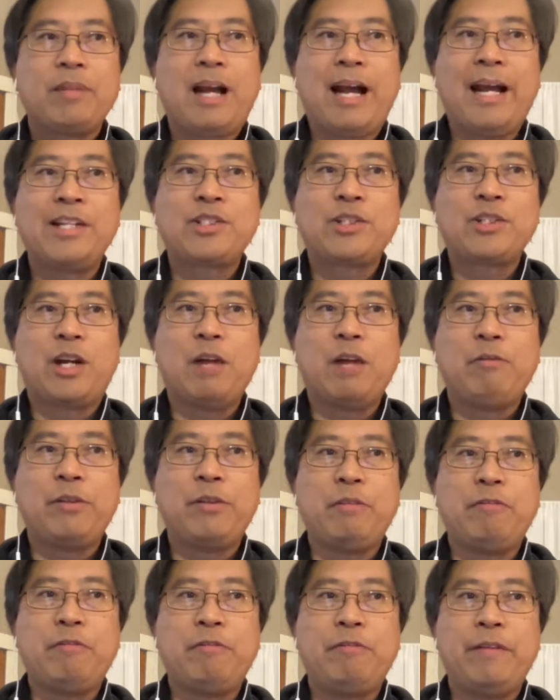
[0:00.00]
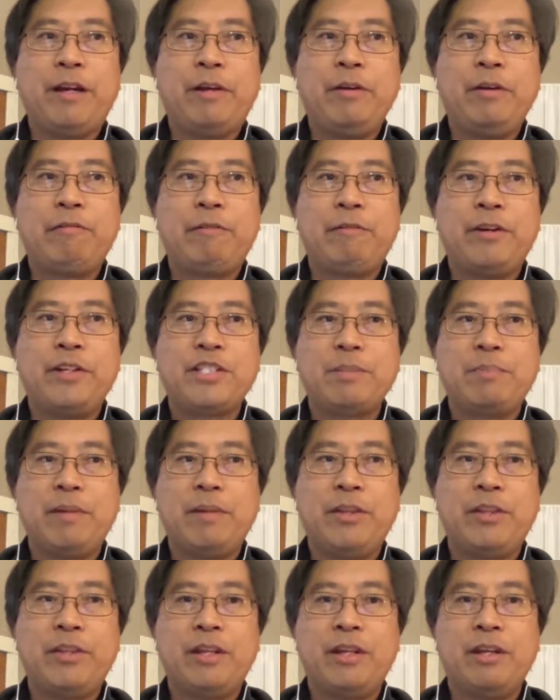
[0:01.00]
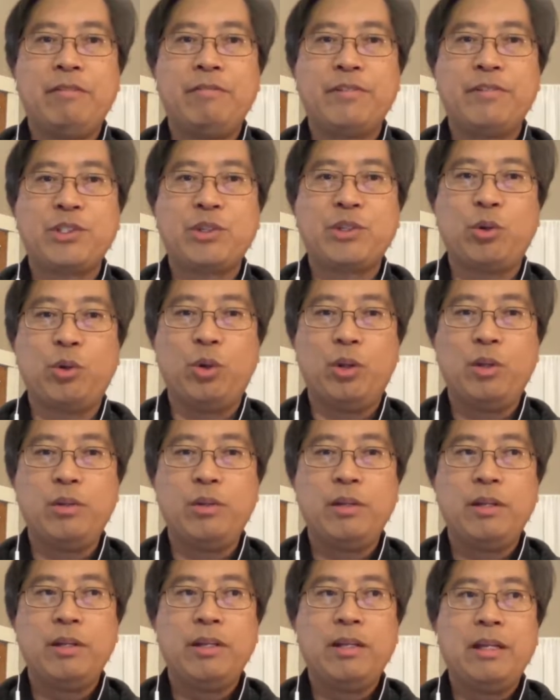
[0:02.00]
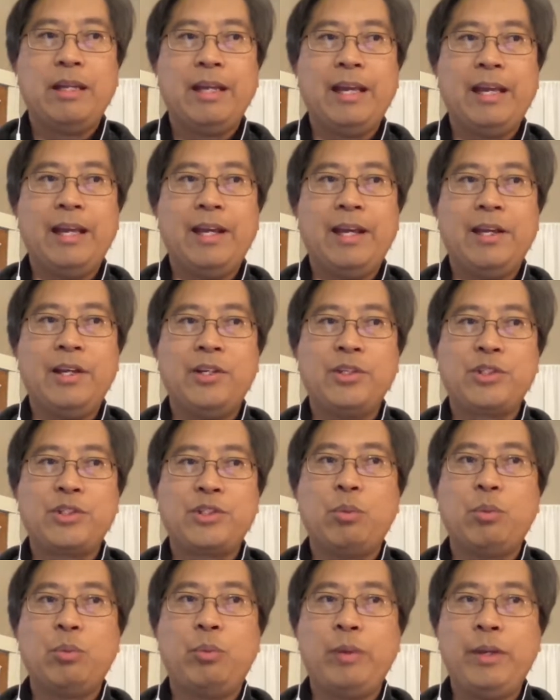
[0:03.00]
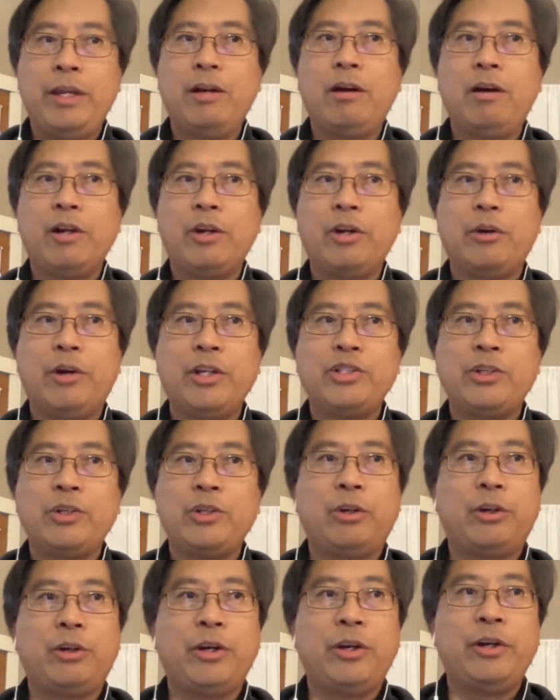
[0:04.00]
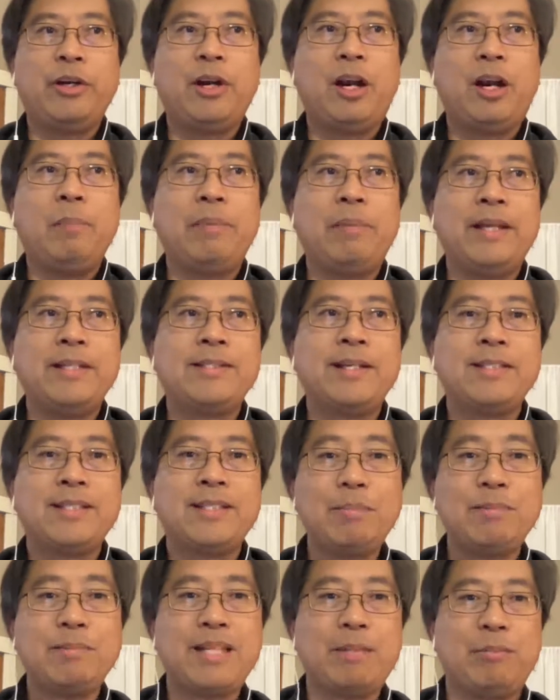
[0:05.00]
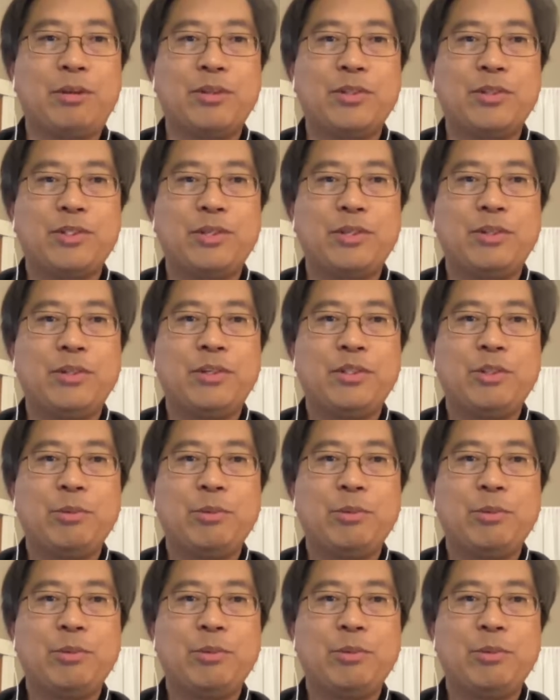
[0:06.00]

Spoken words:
I start off with the very first month of school is we are going to learn our basic times tables.